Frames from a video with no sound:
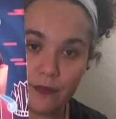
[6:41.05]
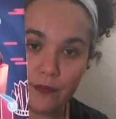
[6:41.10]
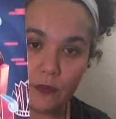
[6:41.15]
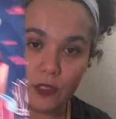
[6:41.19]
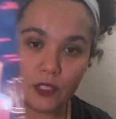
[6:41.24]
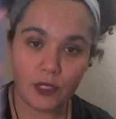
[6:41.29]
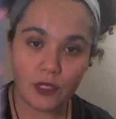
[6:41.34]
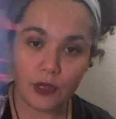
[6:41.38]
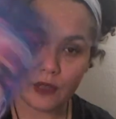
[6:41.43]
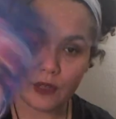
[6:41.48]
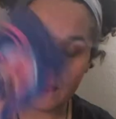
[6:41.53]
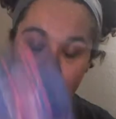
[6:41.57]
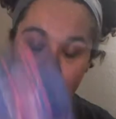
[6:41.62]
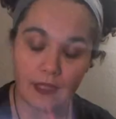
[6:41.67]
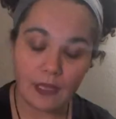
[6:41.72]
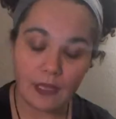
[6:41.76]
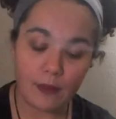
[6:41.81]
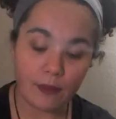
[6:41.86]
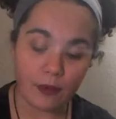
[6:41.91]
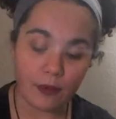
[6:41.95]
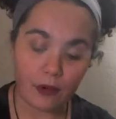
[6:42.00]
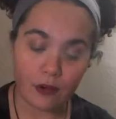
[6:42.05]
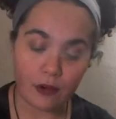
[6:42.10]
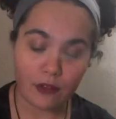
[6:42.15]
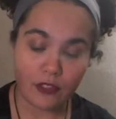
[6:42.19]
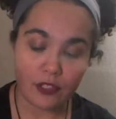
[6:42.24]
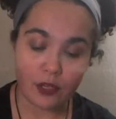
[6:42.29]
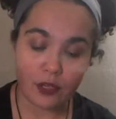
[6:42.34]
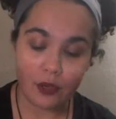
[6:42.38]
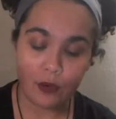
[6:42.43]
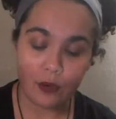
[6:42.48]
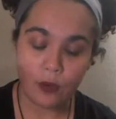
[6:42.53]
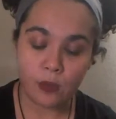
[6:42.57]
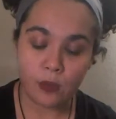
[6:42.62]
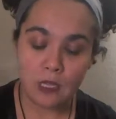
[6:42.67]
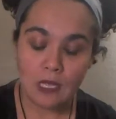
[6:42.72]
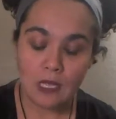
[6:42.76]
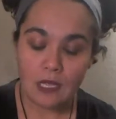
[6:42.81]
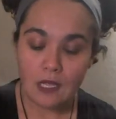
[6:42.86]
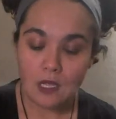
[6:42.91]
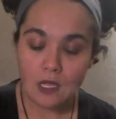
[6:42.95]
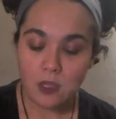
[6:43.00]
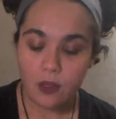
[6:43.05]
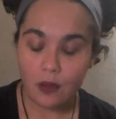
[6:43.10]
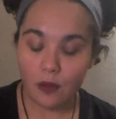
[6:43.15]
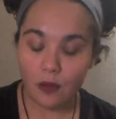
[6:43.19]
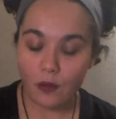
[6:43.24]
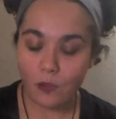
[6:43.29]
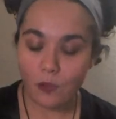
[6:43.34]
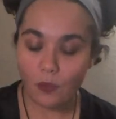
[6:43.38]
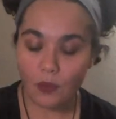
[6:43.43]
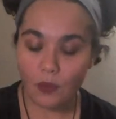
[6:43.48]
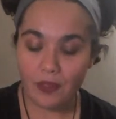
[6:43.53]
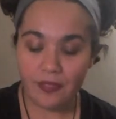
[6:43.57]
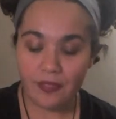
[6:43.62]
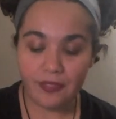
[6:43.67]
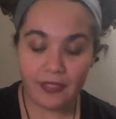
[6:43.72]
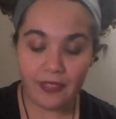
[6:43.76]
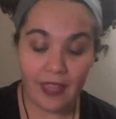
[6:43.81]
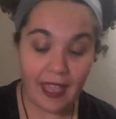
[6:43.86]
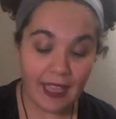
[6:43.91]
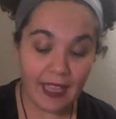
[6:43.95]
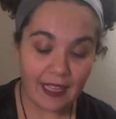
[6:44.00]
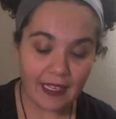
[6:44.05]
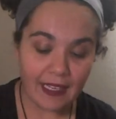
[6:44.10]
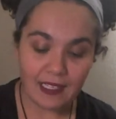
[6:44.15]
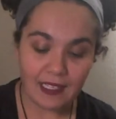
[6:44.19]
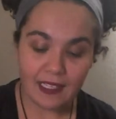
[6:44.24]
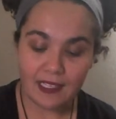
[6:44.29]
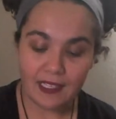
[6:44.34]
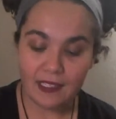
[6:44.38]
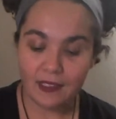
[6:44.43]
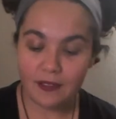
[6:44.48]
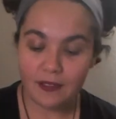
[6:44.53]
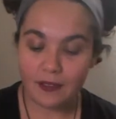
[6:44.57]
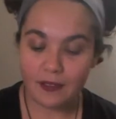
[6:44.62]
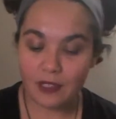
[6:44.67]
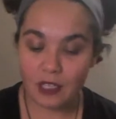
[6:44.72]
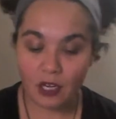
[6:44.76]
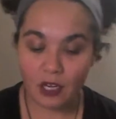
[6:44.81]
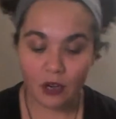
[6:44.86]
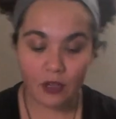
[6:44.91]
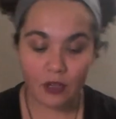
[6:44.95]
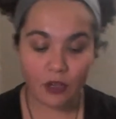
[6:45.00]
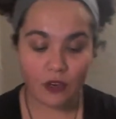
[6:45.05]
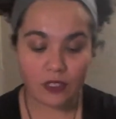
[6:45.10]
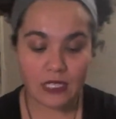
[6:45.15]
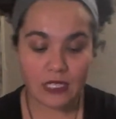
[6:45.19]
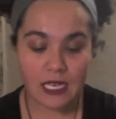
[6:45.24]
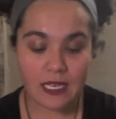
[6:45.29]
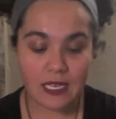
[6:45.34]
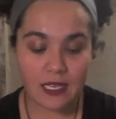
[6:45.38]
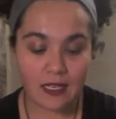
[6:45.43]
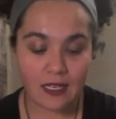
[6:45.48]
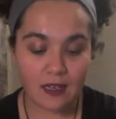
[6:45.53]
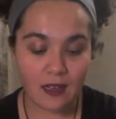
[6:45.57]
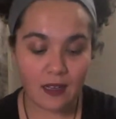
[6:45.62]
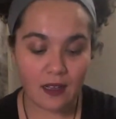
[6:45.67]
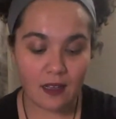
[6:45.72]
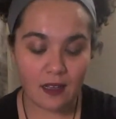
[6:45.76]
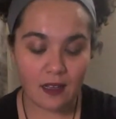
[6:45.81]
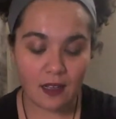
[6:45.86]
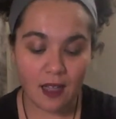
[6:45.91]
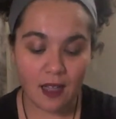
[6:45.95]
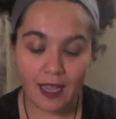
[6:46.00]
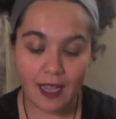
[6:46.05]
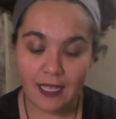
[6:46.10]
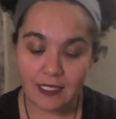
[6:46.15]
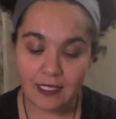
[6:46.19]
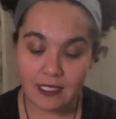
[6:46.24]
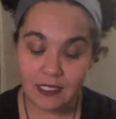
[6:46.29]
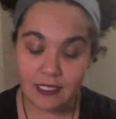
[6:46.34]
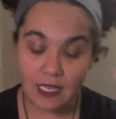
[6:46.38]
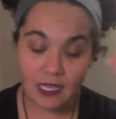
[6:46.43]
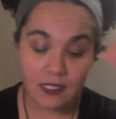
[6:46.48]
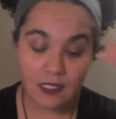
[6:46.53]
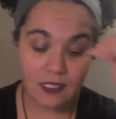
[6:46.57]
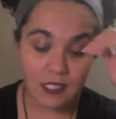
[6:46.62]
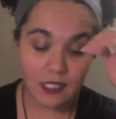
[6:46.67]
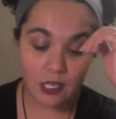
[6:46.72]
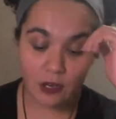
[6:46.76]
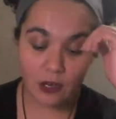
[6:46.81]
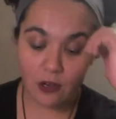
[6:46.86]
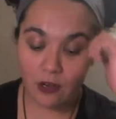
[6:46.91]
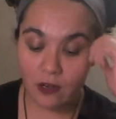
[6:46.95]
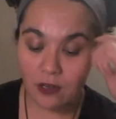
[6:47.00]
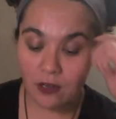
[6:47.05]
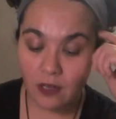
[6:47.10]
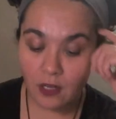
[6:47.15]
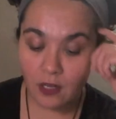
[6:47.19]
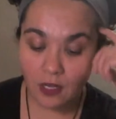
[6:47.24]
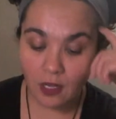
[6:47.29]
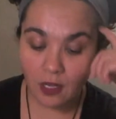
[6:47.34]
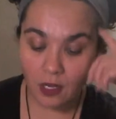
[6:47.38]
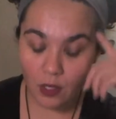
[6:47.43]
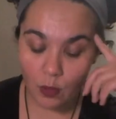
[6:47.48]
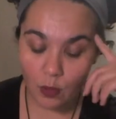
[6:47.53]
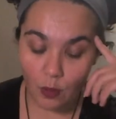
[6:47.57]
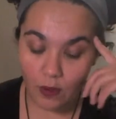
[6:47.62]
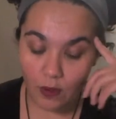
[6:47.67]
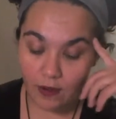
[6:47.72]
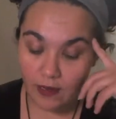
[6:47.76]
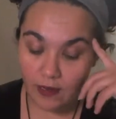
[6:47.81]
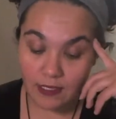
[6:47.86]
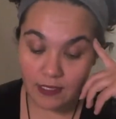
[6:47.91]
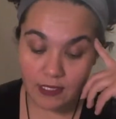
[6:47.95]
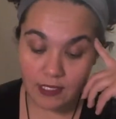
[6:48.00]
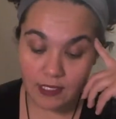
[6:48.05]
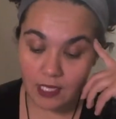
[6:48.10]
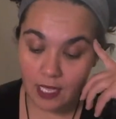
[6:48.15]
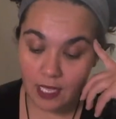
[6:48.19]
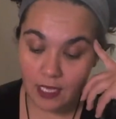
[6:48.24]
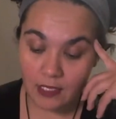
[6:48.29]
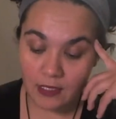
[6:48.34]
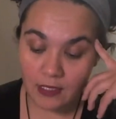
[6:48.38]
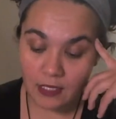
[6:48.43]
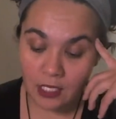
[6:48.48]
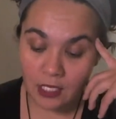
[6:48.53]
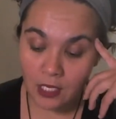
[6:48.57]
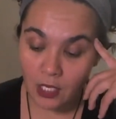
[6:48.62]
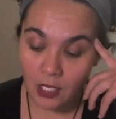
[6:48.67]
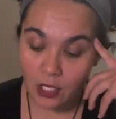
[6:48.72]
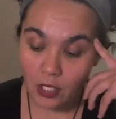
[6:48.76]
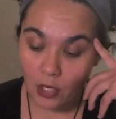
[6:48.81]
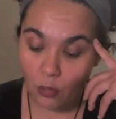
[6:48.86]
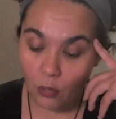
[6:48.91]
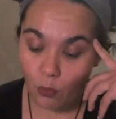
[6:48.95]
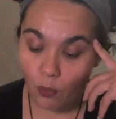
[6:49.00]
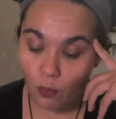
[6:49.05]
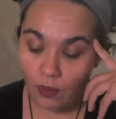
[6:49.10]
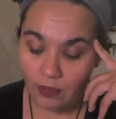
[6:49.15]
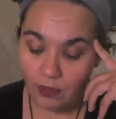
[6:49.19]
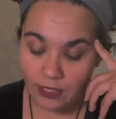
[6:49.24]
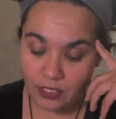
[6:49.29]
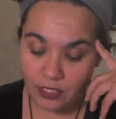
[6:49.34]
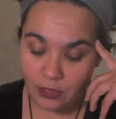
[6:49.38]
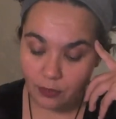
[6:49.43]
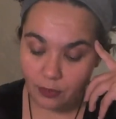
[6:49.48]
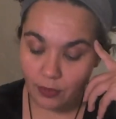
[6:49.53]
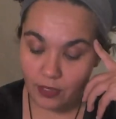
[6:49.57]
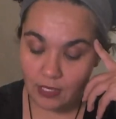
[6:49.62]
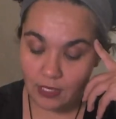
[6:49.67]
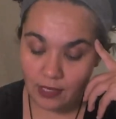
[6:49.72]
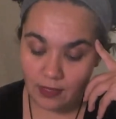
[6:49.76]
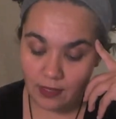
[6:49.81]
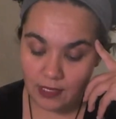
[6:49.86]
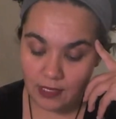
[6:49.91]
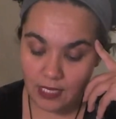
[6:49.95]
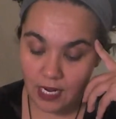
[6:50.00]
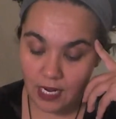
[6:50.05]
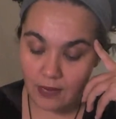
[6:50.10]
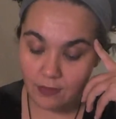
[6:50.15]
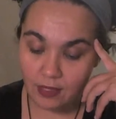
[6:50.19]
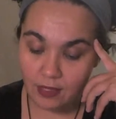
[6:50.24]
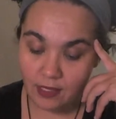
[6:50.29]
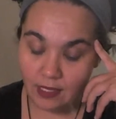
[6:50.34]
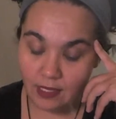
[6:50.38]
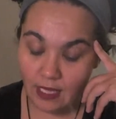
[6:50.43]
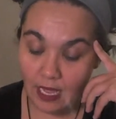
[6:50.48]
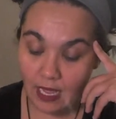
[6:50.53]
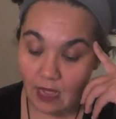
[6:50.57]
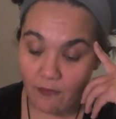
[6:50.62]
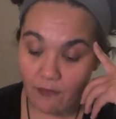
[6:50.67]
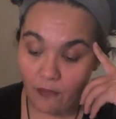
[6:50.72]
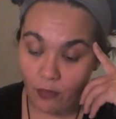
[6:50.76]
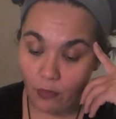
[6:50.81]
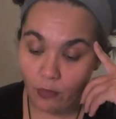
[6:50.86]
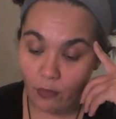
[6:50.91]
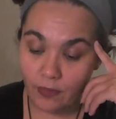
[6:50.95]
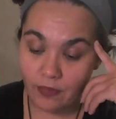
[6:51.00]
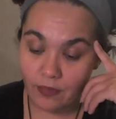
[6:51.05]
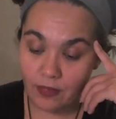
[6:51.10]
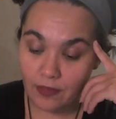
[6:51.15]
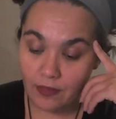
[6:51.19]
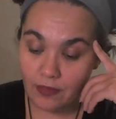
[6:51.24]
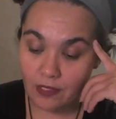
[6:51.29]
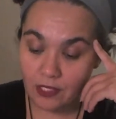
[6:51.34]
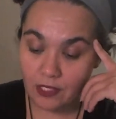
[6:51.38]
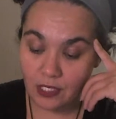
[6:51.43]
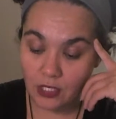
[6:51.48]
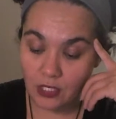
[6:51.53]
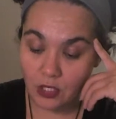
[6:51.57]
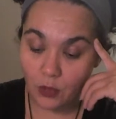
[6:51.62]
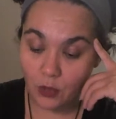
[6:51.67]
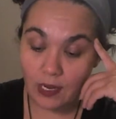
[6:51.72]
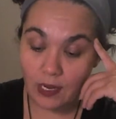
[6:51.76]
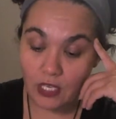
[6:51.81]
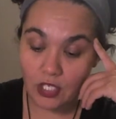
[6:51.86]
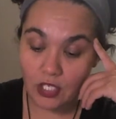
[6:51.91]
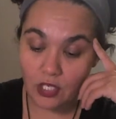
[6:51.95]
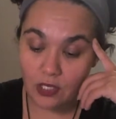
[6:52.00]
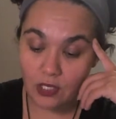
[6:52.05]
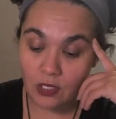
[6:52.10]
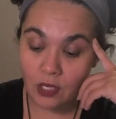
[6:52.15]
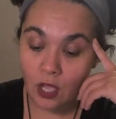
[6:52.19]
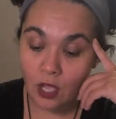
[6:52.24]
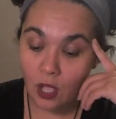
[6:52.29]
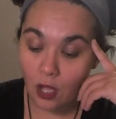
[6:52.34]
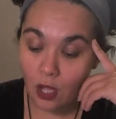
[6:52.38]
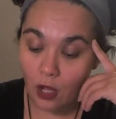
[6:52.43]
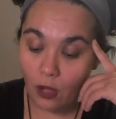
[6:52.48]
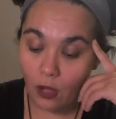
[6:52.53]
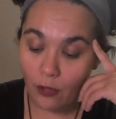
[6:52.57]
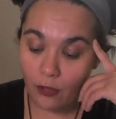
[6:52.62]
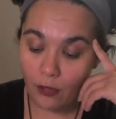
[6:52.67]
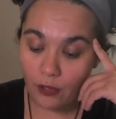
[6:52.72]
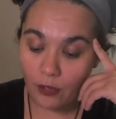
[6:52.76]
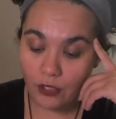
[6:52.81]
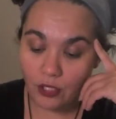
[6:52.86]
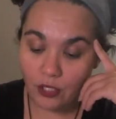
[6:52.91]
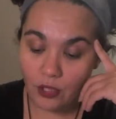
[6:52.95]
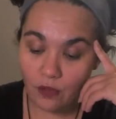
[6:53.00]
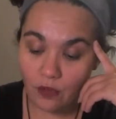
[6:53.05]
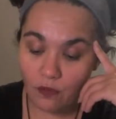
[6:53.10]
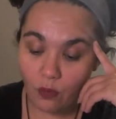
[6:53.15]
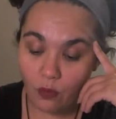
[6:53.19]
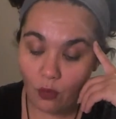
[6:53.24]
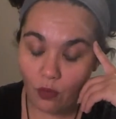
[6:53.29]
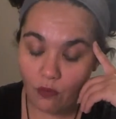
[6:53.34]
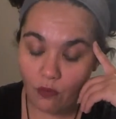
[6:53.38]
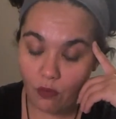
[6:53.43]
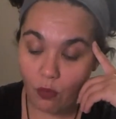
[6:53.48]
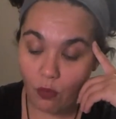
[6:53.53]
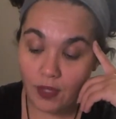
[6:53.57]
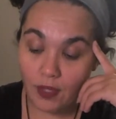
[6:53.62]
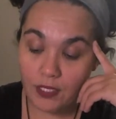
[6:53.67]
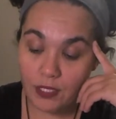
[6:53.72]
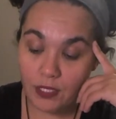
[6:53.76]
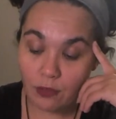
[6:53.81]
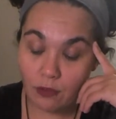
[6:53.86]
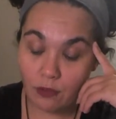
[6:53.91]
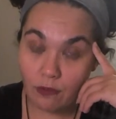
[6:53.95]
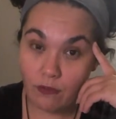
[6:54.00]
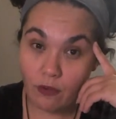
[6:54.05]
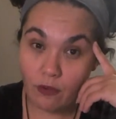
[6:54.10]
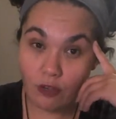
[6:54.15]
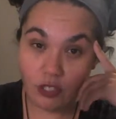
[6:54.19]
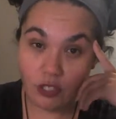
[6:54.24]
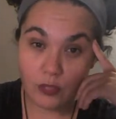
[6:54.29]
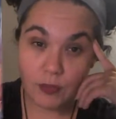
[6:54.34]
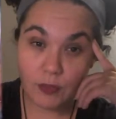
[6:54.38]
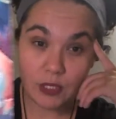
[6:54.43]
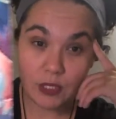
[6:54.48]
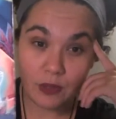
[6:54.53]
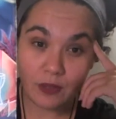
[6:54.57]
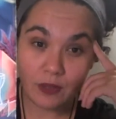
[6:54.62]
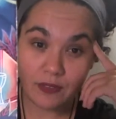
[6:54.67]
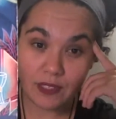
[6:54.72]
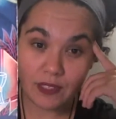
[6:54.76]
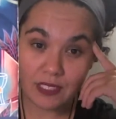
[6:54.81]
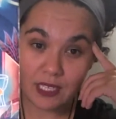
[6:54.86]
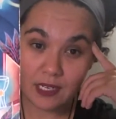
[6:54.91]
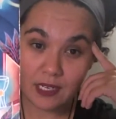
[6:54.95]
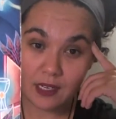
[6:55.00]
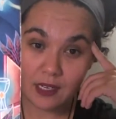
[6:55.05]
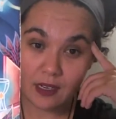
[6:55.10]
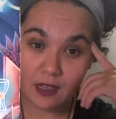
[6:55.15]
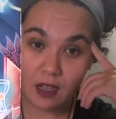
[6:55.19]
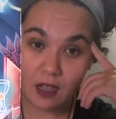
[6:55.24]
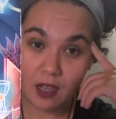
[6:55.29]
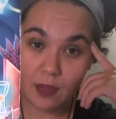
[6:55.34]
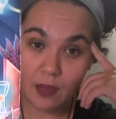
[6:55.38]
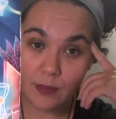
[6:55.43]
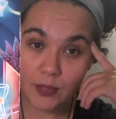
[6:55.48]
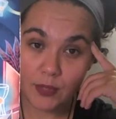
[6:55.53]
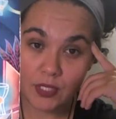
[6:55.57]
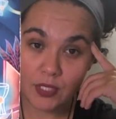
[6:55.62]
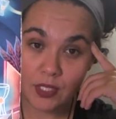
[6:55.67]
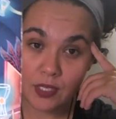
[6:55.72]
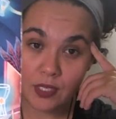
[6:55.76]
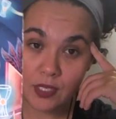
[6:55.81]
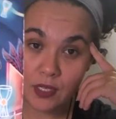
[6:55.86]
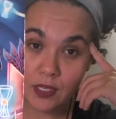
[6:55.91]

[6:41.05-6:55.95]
We do have the Emperor. So with that, you know, you're taking a high stance here, Aquarius, that you're willing to put in the time and the effort within the situation. Although to the Four of Wands in reverse, we do have the Ten of Cups.